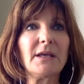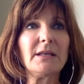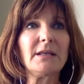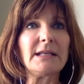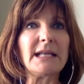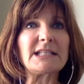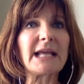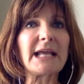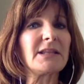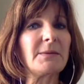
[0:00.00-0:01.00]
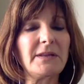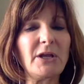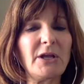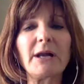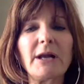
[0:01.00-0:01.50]
It's like
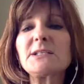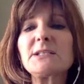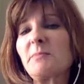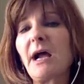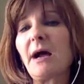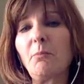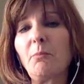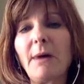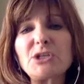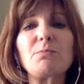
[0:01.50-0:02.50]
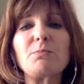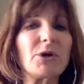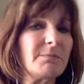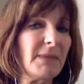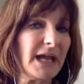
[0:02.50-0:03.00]
the audiences have become much
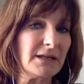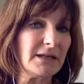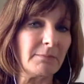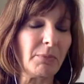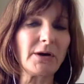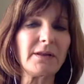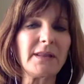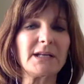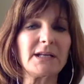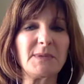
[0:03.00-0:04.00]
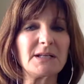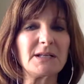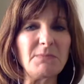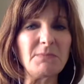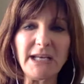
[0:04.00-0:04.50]
more demanding, and part of that is
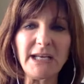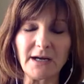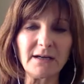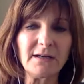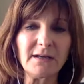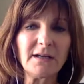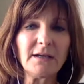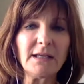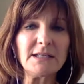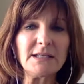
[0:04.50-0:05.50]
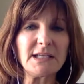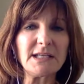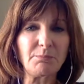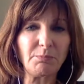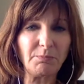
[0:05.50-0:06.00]
because media
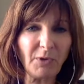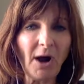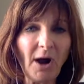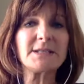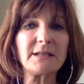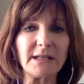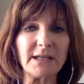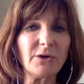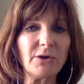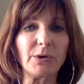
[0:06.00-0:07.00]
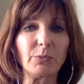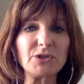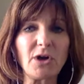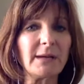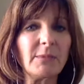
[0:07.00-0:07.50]
is constantly, you know, we're
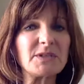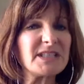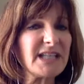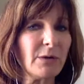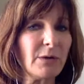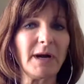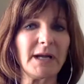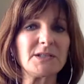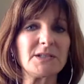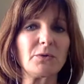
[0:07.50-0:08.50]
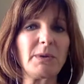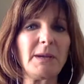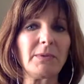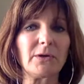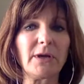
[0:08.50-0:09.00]
talking about sound bites, so
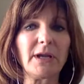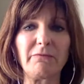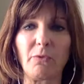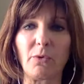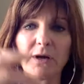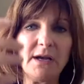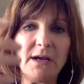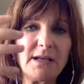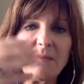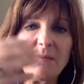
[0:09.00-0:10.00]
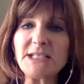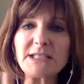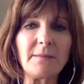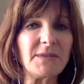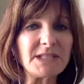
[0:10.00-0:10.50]
people are looking for, give me
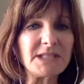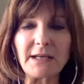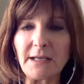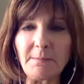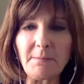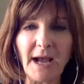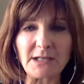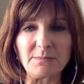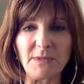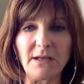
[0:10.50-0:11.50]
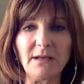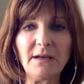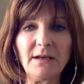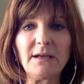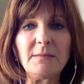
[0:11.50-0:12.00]
something that's going to impact me
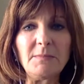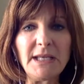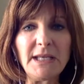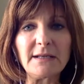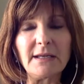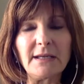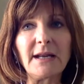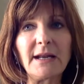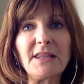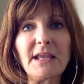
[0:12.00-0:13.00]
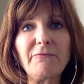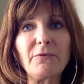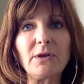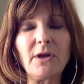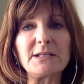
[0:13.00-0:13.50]
immediately. And I think
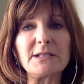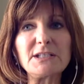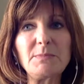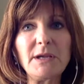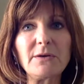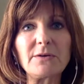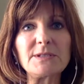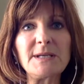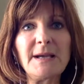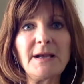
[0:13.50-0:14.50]
for a lot of speakers,